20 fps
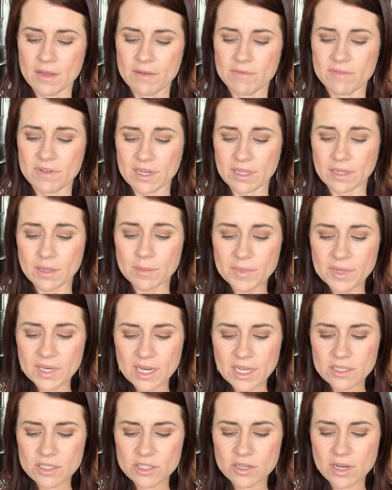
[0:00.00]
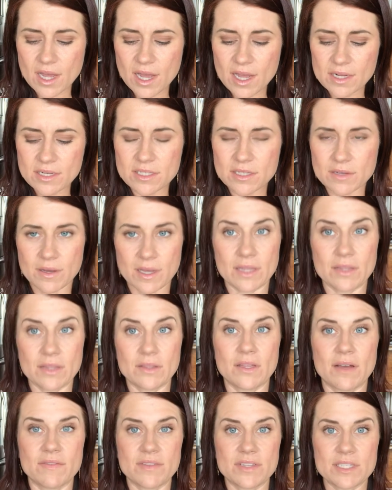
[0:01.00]
vanilla bean extract, so I
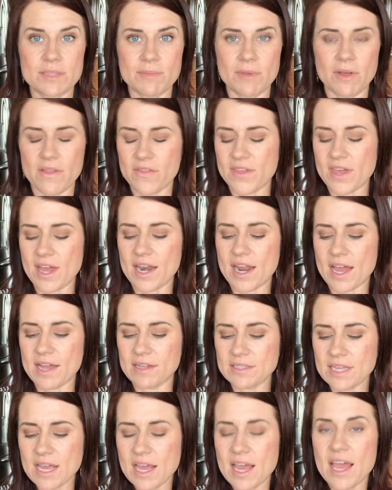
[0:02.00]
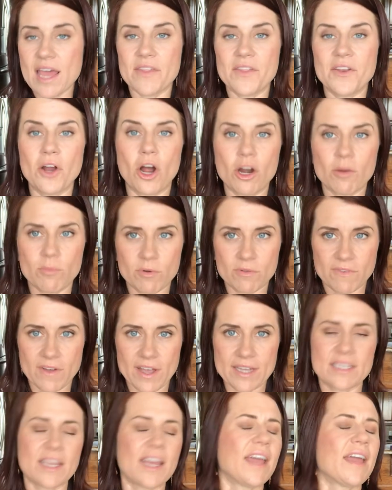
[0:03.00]
love the smell that adds, and then arbor
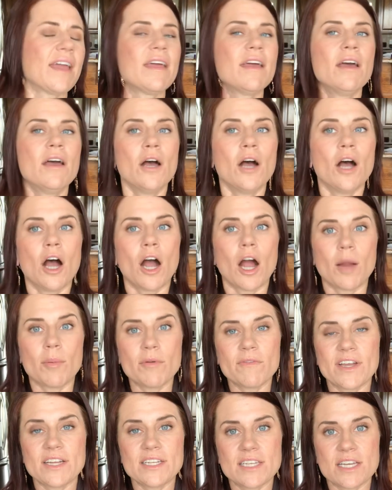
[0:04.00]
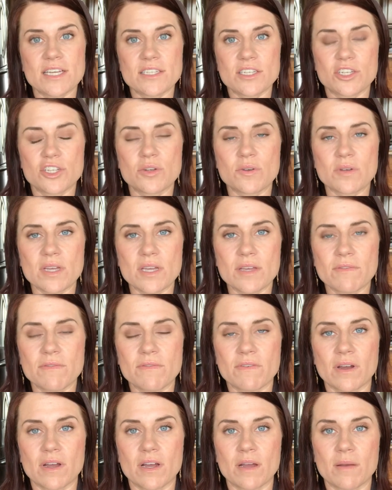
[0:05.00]
vitae. Arbor vitae is a tree
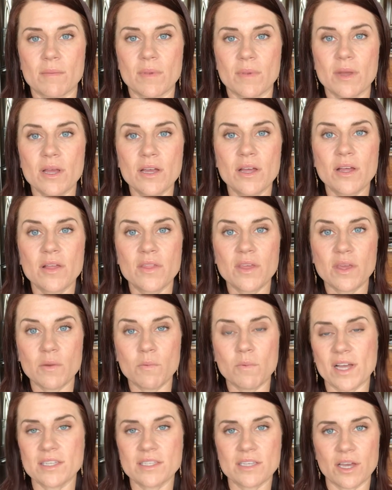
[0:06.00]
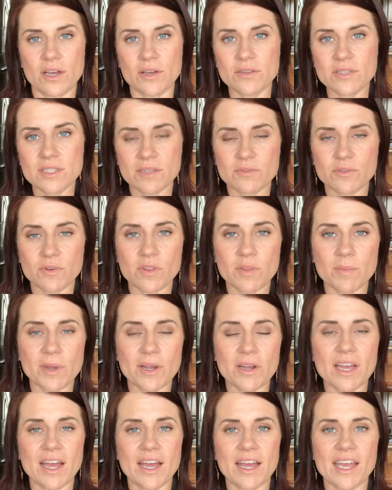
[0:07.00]
from the west coast of North
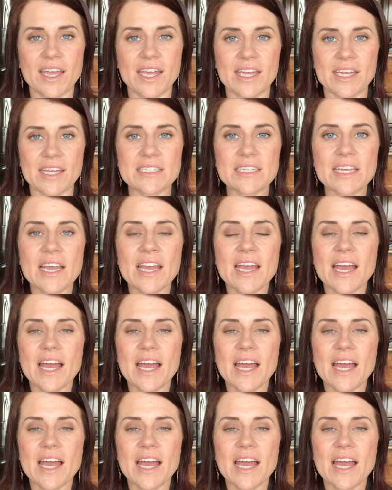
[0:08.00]
America, and